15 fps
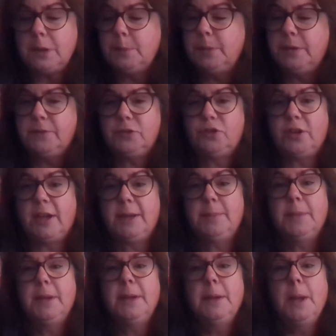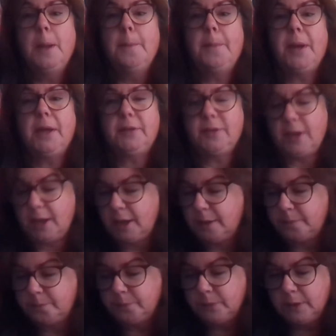bit of a shame, but
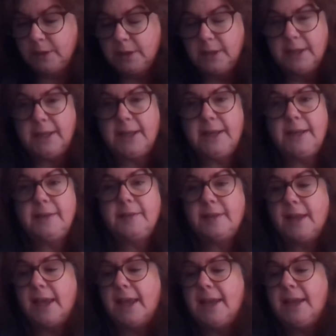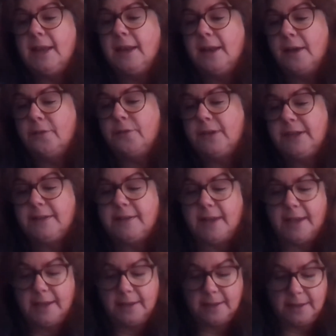it is a lovely
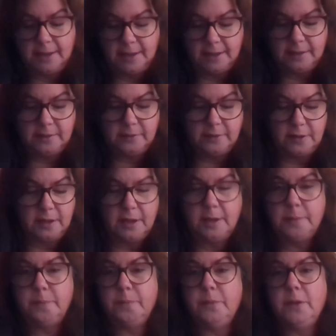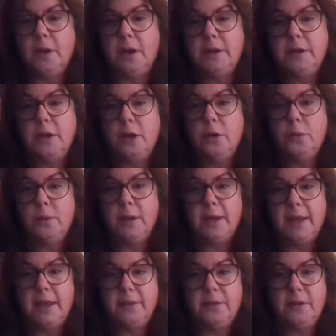deck. And I know
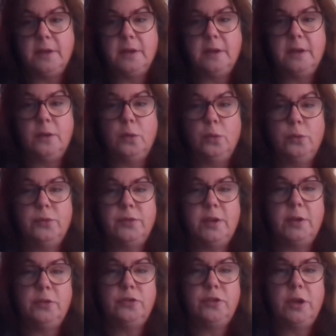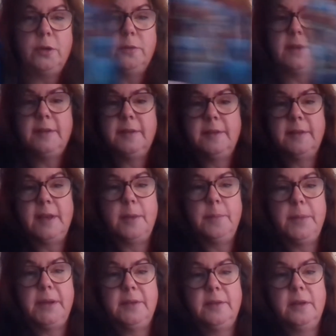Heather also showed this. Is that
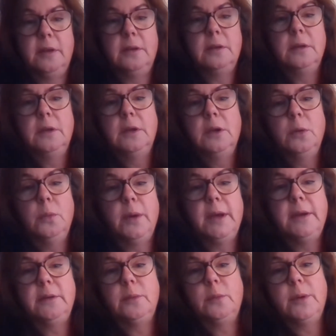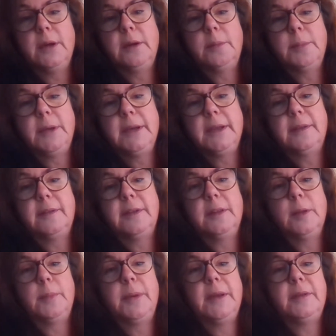better? Where am I getting
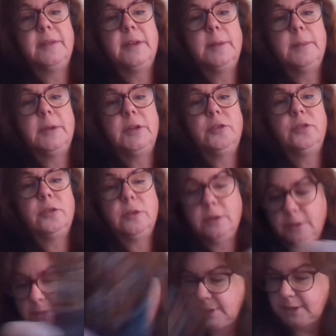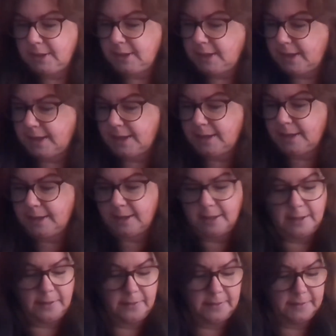the best image?
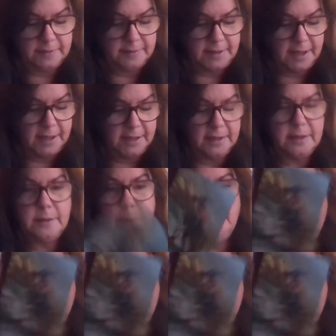This deck,